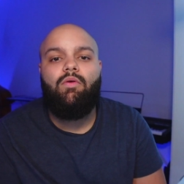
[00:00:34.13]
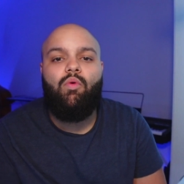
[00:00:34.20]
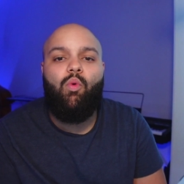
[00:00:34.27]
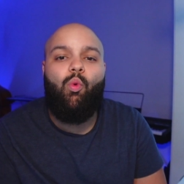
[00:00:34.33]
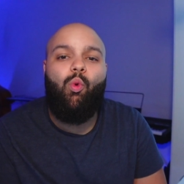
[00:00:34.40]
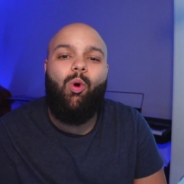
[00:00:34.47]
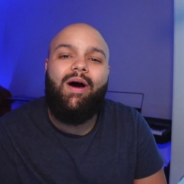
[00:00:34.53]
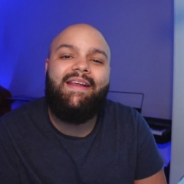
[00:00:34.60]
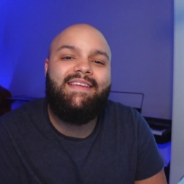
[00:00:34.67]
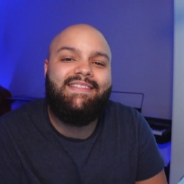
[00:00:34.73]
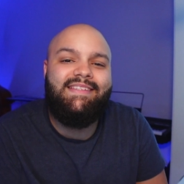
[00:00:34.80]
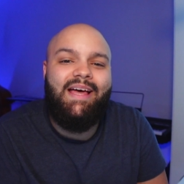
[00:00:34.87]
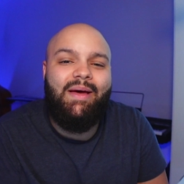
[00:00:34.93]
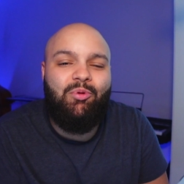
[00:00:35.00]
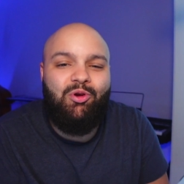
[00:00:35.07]
What
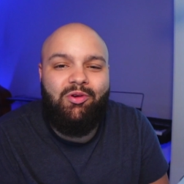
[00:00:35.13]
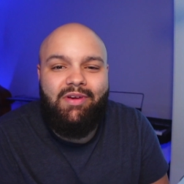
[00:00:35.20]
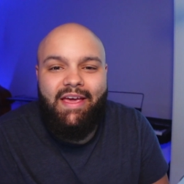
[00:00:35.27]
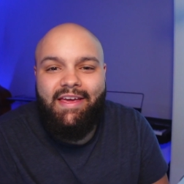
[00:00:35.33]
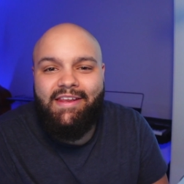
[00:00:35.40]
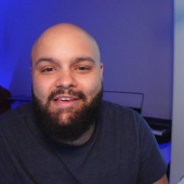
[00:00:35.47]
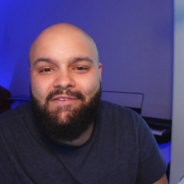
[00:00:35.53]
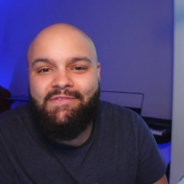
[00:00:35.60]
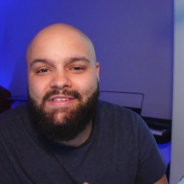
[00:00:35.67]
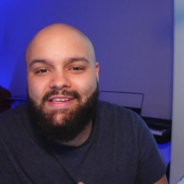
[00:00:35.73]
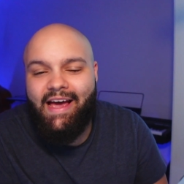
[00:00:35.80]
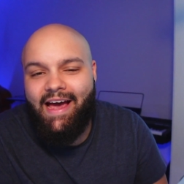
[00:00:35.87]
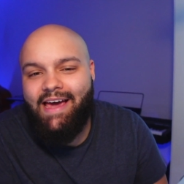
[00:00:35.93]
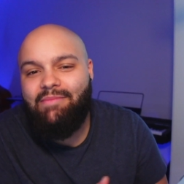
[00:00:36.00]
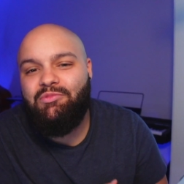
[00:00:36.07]
is up,
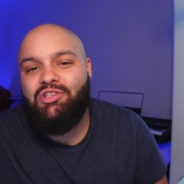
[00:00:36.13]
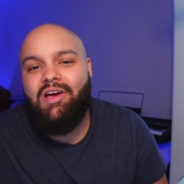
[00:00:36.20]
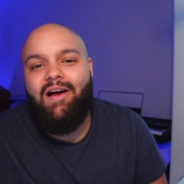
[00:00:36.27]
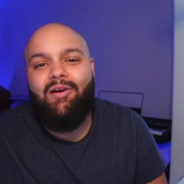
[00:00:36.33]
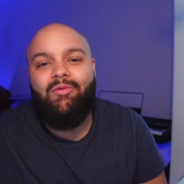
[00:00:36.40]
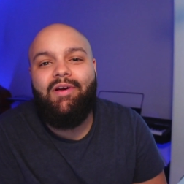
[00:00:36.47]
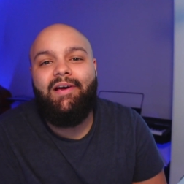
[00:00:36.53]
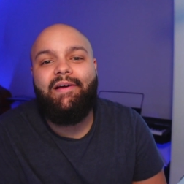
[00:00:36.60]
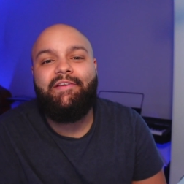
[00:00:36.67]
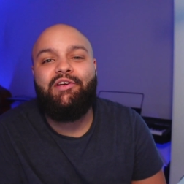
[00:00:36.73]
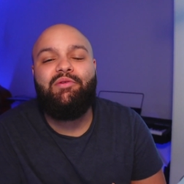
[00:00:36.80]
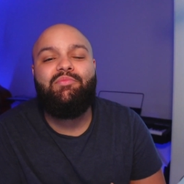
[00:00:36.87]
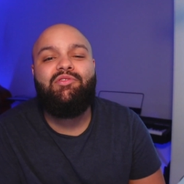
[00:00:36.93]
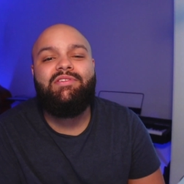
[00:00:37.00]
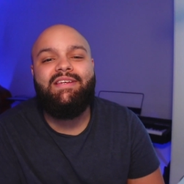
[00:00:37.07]
creatives? I'm Jarrell,
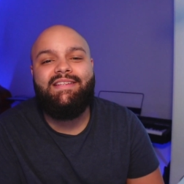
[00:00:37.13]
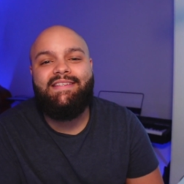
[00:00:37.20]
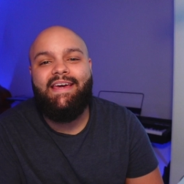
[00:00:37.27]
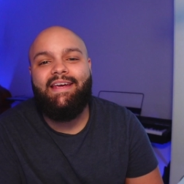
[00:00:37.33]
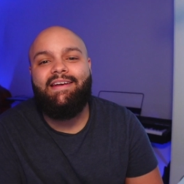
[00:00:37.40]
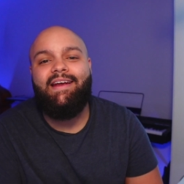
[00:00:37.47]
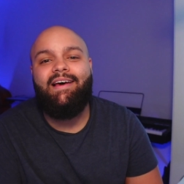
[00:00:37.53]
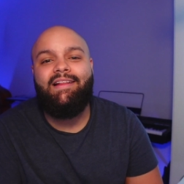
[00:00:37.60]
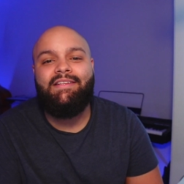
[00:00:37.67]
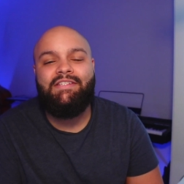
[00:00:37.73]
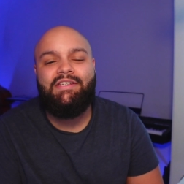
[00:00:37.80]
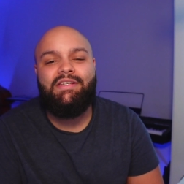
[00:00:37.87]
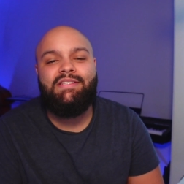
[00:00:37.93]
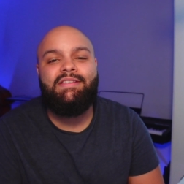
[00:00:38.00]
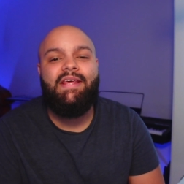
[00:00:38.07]
your music
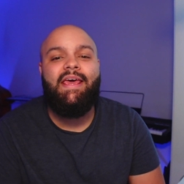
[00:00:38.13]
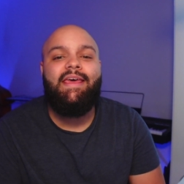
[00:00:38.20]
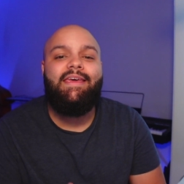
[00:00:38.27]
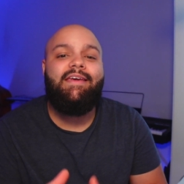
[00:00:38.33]
technologist,